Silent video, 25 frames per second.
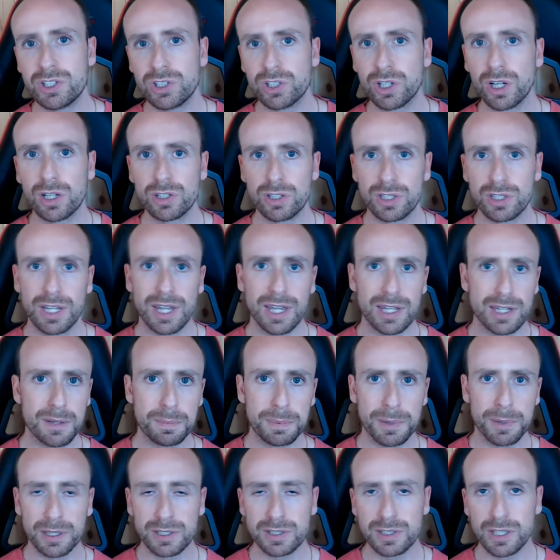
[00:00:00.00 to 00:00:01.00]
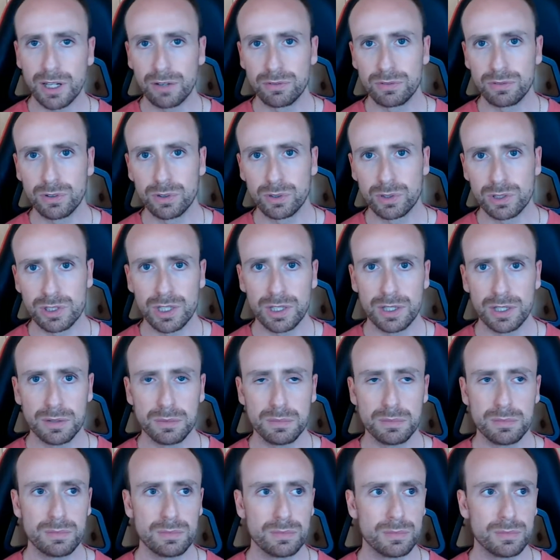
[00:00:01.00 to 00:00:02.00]
you're getting the best out of your
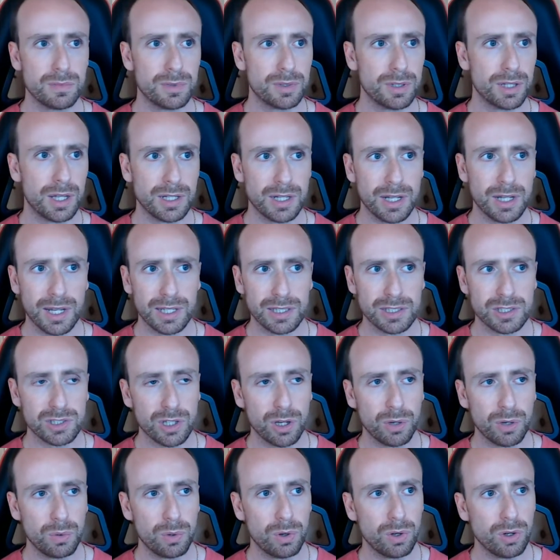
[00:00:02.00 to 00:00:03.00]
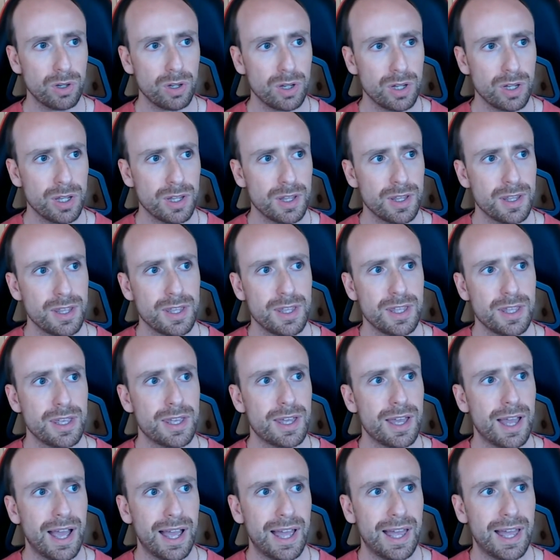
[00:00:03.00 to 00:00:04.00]
team, and so on.
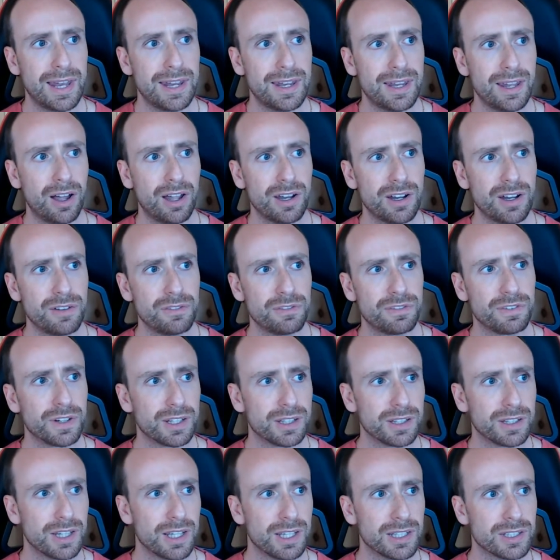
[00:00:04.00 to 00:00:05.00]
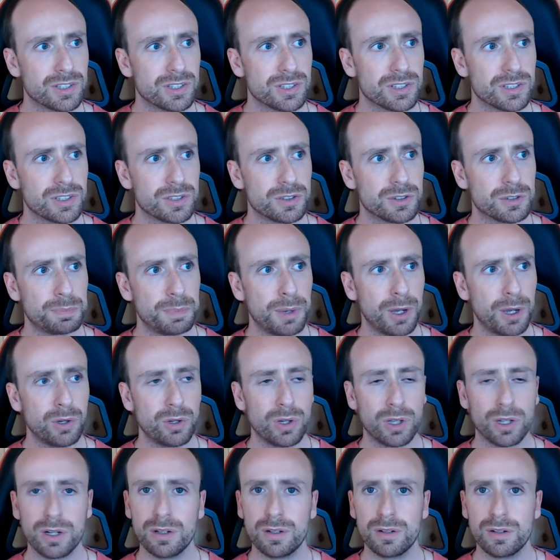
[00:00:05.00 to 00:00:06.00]
And I don't think that's
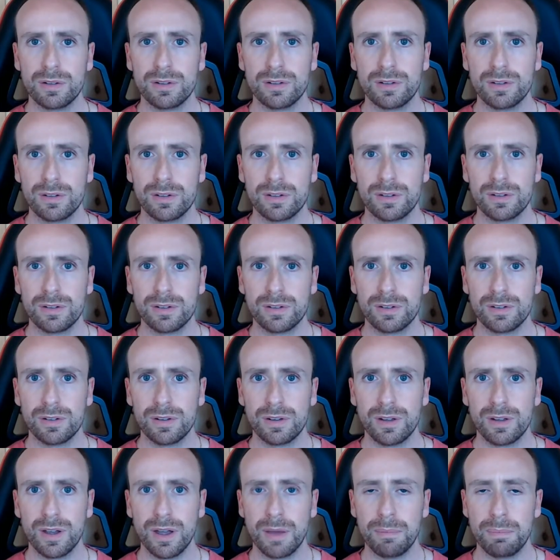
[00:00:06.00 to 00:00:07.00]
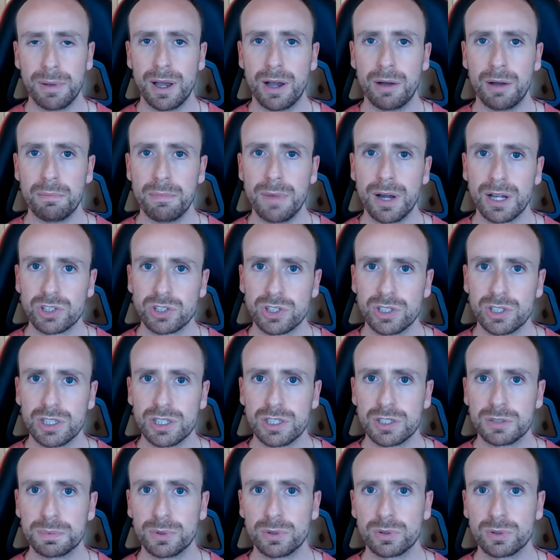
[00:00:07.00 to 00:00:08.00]
spoken about much in
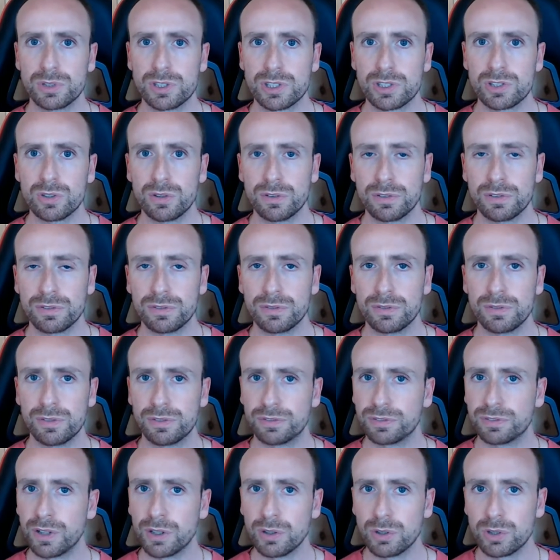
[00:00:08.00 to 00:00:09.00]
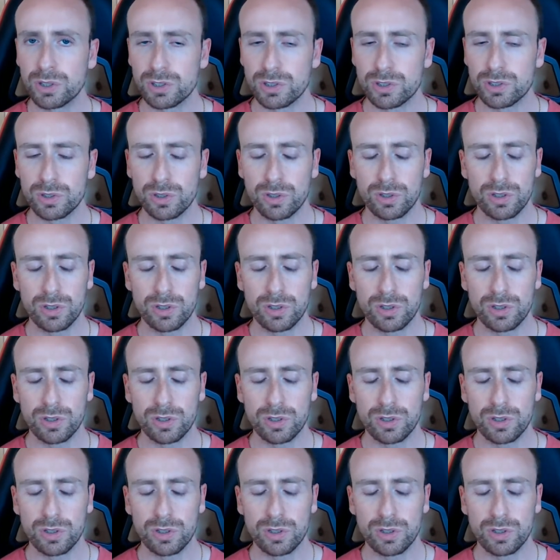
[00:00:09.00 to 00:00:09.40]
esports. It's not focused on.